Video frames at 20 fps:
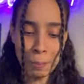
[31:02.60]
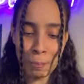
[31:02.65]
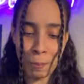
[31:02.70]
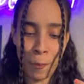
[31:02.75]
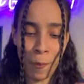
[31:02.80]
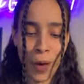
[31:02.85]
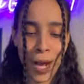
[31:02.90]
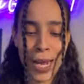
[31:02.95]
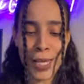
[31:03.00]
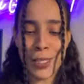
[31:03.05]

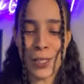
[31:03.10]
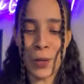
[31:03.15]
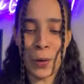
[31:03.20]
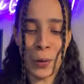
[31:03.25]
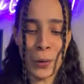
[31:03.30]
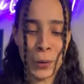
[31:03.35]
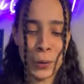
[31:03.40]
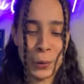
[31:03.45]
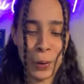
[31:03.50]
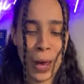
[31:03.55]
What I
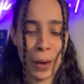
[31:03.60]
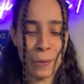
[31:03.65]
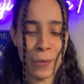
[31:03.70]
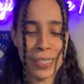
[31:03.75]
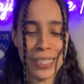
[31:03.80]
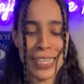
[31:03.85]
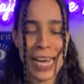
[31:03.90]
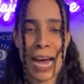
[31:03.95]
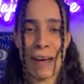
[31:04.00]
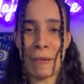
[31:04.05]
told you, I
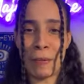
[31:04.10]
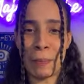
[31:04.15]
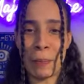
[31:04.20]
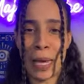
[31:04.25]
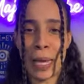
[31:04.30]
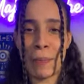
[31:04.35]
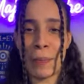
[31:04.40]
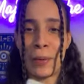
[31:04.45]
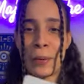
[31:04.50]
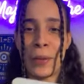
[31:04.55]
want to have a
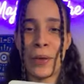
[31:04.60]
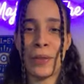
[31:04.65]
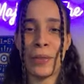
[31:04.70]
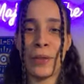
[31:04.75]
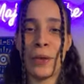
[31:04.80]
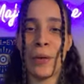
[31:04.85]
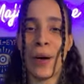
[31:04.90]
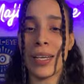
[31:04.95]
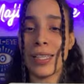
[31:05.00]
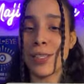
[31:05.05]
baby with
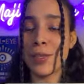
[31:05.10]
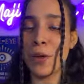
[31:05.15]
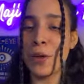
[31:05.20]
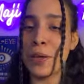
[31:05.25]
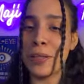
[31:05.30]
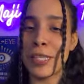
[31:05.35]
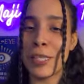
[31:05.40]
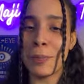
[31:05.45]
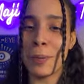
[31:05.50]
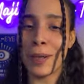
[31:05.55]
you. I told
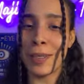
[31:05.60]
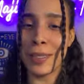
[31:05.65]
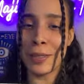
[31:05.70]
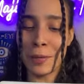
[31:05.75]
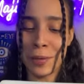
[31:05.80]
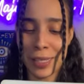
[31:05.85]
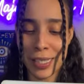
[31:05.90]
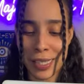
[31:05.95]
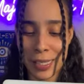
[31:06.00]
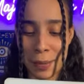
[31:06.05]
you this person
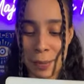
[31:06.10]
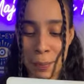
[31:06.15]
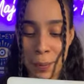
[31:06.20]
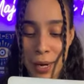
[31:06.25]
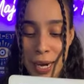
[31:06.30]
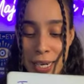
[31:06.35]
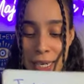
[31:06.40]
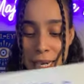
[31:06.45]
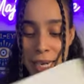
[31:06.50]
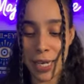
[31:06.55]
wants to
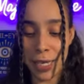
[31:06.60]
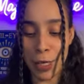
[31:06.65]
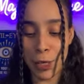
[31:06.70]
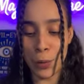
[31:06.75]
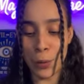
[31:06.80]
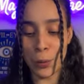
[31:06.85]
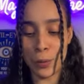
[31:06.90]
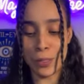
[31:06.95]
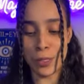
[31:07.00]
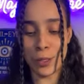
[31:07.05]
impregnate
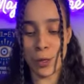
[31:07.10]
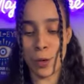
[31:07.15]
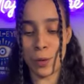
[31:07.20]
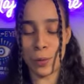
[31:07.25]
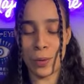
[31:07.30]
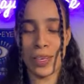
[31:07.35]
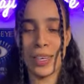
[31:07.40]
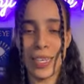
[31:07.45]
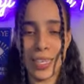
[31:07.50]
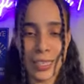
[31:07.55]
you.
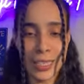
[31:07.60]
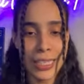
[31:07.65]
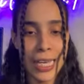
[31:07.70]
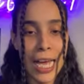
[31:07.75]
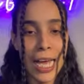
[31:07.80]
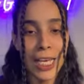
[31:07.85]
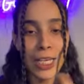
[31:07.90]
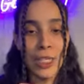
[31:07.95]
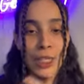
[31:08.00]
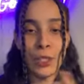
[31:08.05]
So
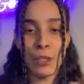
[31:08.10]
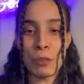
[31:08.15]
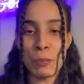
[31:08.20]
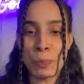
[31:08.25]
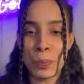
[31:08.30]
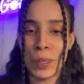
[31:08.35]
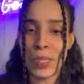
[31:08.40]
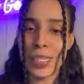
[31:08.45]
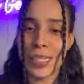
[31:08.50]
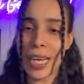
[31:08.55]
use
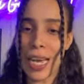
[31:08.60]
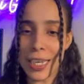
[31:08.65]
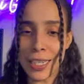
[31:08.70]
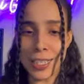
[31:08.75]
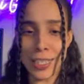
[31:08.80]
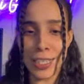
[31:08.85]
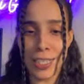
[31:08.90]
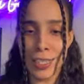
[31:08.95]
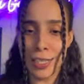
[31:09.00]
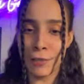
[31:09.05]

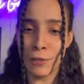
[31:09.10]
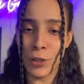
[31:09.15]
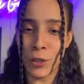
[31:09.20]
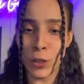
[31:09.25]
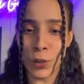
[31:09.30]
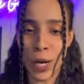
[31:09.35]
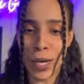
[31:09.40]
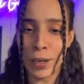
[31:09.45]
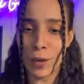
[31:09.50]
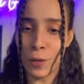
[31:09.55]
protection if you're
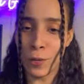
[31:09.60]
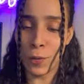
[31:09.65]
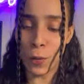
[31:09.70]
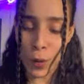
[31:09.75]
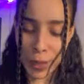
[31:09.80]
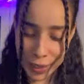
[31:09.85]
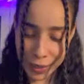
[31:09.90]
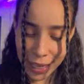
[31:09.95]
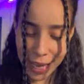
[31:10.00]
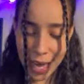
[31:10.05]
trying to
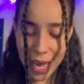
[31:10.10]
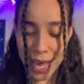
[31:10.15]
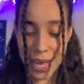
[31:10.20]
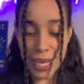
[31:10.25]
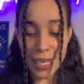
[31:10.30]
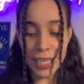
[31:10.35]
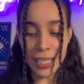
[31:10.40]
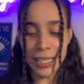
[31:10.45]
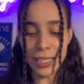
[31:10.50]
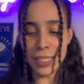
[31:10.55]
avoid
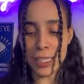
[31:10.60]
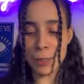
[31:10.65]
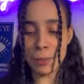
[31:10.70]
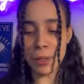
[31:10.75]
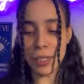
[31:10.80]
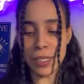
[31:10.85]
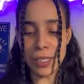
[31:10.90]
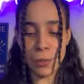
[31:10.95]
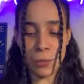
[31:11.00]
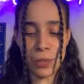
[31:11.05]
that. This
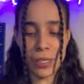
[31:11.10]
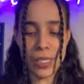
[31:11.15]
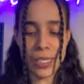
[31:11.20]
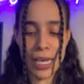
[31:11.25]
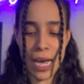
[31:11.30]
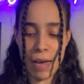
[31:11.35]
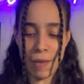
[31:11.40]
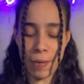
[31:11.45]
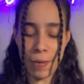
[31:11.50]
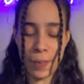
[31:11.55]
person wants to
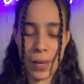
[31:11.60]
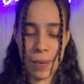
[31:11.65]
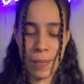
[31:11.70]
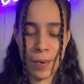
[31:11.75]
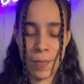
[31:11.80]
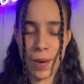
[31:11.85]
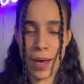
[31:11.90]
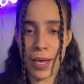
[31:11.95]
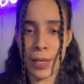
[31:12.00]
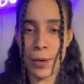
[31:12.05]
have a
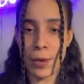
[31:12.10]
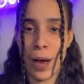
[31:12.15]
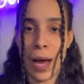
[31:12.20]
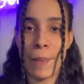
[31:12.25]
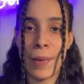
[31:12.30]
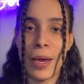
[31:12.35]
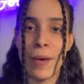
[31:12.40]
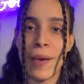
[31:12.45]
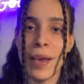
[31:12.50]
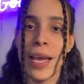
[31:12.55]
baby by you.
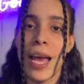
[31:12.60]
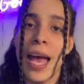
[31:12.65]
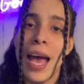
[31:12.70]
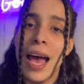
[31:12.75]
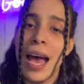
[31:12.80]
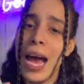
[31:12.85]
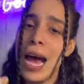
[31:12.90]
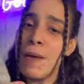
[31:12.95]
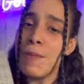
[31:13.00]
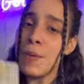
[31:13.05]
I'm hearing,
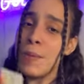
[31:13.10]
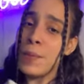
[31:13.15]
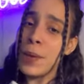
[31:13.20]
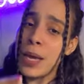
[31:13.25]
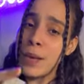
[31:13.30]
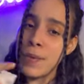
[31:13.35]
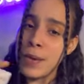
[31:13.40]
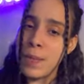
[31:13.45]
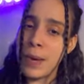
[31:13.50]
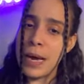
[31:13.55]
have a
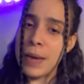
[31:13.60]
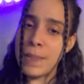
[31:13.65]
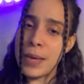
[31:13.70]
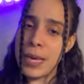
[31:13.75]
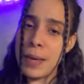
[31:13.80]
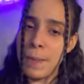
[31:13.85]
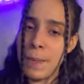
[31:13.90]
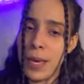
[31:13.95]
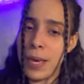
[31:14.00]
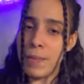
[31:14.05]
baby by
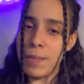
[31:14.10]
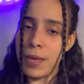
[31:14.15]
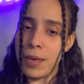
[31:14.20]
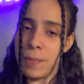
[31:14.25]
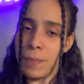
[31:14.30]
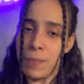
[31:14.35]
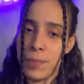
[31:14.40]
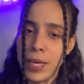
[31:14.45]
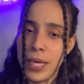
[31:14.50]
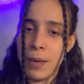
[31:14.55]
me,
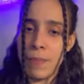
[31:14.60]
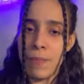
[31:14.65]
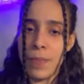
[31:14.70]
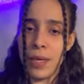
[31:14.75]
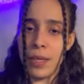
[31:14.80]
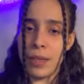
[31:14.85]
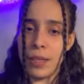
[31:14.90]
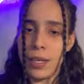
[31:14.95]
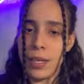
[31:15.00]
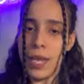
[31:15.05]
baby, be a
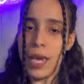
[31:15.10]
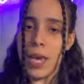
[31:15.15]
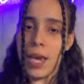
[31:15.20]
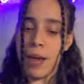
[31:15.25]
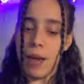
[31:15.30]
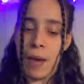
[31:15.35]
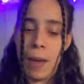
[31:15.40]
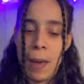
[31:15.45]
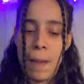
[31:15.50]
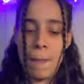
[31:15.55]

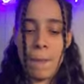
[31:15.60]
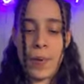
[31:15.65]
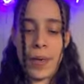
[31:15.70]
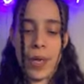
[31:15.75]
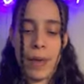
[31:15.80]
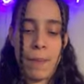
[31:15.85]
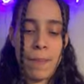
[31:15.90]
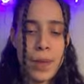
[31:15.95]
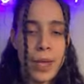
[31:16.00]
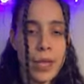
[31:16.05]
millionaire,
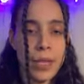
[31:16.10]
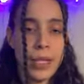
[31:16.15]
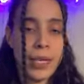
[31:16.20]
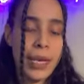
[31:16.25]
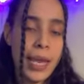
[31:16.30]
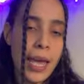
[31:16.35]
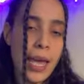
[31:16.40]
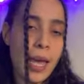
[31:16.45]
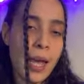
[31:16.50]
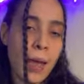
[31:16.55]
be a
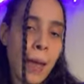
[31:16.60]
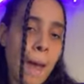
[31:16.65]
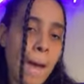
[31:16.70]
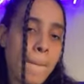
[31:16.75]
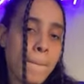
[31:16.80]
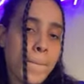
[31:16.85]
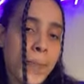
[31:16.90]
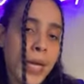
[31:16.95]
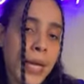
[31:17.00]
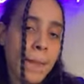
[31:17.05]
millionaire,
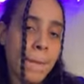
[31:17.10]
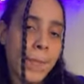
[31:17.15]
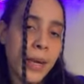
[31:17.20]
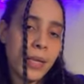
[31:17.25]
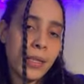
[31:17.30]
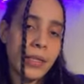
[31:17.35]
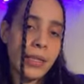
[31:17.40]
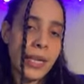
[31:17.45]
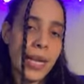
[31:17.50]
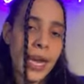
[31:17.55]
be a
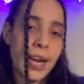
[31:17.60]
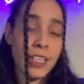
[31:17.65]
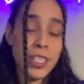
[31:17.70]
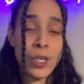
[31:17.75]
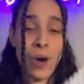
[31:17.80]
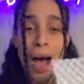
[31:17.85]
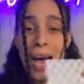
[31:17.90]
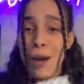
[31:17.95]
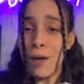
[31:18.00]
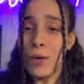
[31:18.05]
millionaire.
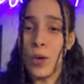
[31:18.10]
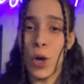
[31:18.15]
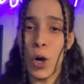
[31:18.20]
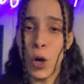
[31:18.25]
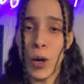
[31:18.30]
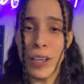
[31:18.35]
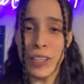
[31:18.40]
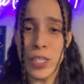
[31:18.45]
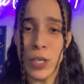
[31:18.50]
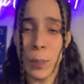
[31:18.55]
So I don't
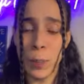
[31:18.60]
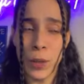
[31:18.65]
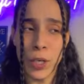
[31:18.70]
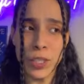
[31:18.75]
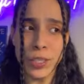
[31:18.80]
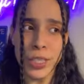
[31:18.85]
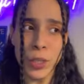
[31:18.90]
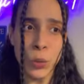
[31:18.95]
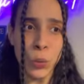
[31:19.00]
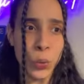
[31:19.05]
know, is your
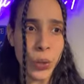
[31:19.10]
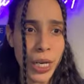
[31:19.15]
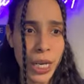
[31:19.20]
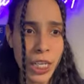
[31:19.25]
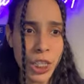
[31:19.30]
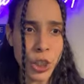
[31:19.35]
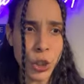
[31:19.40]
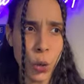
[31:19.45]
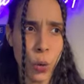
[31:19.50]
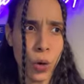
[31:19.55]
person
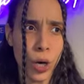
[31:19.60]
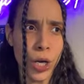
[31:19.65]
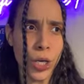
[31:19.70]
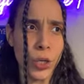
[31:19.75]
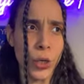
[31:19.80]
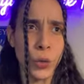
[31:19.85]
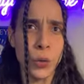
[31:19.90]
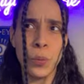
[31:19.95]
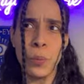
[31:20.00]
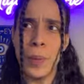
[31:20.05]
rich or are
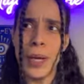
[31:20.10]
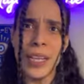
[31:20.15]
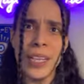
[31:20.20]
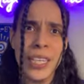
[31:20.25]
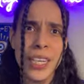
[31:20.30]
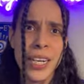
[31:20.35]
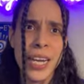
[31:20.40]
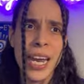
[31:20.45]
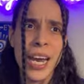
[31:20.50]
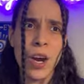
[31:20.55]
you a
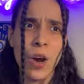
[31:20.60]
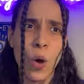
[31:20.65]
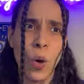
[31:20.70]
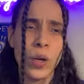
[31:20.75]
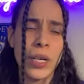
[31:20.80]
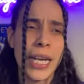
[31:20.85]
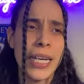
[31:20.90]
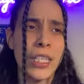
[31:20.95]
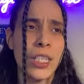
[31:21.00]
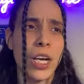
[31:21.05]
millionaire?
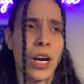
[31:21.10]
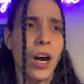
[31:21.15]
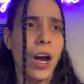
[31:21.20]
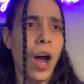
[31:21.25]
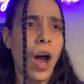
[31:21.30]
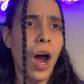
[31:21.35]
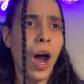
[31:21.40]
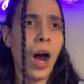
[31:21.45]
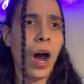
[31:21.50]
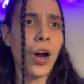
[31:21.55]
Or like,
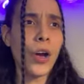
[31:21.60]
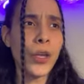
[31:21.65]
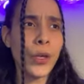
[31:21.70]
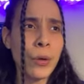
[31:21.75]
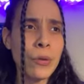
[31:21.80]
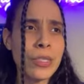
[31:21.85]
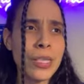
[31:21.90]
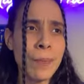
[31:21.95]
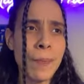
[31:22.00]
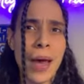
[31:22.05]
are
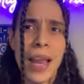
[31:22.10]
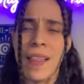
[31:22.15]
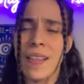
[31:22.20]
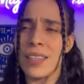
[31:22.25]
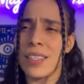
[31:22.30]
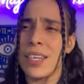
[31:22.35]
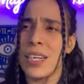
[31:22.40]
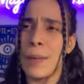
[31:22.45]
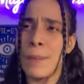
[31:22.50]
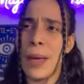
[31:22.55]
you somebody
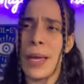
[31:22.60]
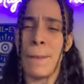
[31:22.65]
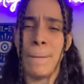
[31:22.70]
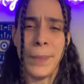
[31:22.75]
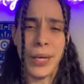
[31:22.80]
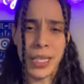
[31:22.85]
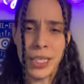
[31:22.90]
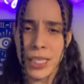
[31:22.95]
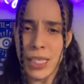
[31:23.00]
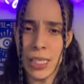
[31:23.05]
that's gonna make
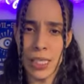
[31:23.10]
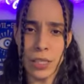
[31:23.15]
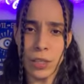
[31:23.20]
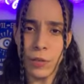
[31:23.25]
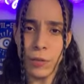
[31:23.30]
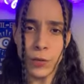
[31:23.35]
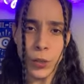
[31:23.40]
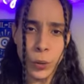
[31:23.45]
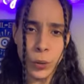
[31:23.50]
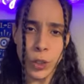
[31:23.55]
millions in
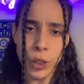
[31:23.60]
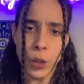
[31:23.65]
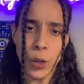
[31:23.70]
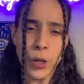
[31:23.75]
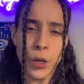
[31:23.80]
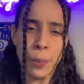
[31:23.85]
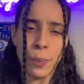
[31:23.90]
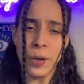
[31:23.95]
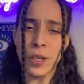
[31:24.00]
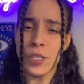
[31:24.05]
the future
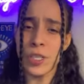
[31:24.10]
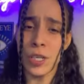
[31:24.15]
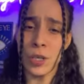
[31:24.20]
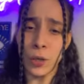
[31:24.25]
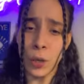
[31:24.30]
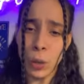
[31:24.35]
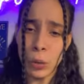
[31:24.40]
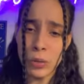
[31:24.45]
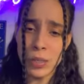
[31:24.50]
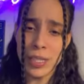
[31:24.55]
and your person
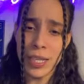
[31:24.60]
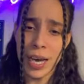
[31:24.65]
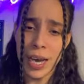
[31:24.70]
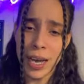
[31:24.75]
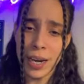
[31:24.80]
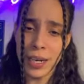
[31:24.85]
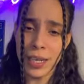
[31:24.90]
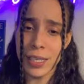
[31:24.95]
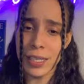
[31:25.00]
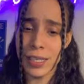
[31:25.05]
knows
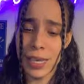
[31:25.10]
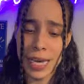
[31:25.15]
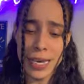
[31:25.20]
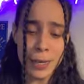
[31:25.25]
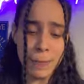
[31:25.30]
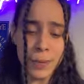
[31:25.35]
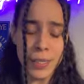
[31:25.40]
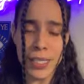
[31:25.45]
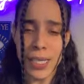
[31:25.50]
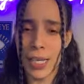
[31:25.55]
that? Cause I
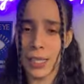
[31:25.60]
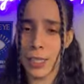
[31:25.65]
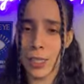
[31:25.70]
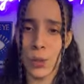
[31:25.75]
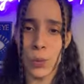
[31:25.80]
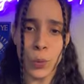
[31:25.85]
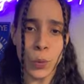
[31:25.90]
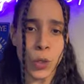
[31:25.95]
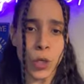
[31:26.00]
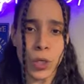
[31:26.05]
keep seeing
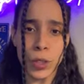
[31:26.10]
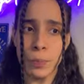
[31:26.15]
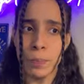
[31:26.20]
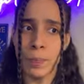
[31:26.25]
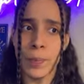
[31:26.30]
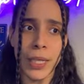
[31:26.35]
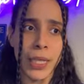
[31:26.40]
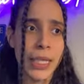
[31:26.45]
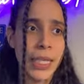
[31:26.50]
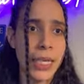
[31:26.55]
this word
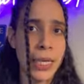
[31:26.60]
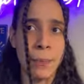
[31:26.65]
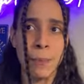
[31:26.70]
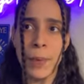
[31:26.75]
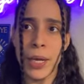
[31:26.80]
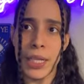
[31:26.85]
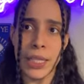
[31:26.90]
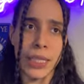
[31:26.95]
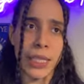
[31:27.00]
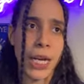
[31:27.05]
million,
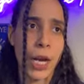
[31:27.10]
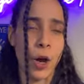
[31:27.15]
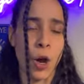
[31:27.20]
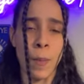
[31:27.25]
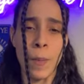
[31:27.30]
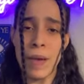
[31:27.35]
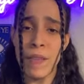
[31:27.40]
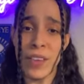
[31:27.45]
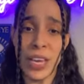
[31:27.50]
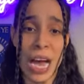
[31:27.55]
millionaire,
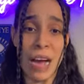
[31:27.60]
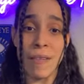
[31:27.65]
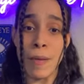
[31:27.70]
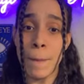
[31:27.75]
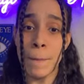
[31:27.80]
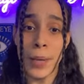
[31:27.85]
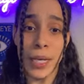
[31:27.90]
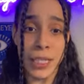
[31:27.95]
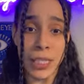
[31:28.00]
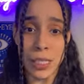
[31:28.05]
or maybe you have a
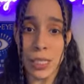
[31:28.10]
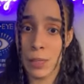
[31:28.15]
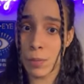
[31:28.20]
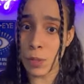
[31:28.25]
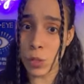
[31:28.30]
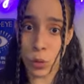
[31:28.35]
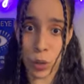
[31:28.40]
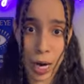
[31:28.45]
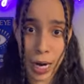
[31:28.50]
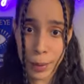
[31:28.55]
million
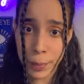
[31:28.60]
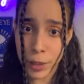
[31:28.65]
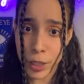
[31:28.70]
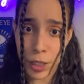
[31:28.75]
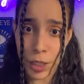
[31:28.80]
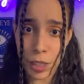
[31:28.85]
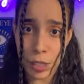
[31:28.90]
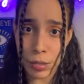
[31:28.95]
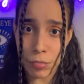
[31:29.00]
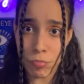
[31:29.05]

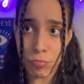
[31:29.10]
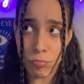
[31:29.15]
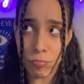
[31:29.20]
subscribers.